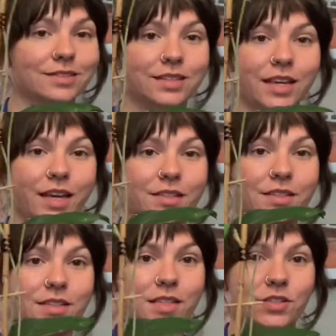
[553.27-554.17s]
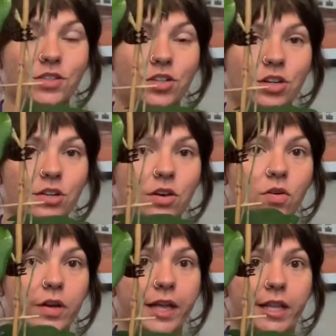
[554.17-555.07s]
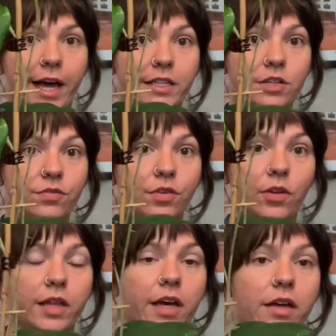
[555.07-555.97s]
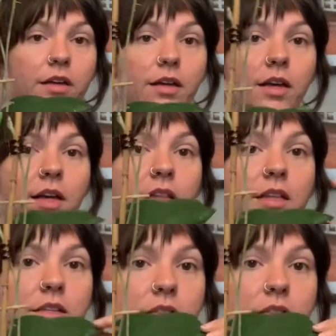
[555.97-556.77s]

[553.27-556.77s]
its sister, the Hoya latifolia. This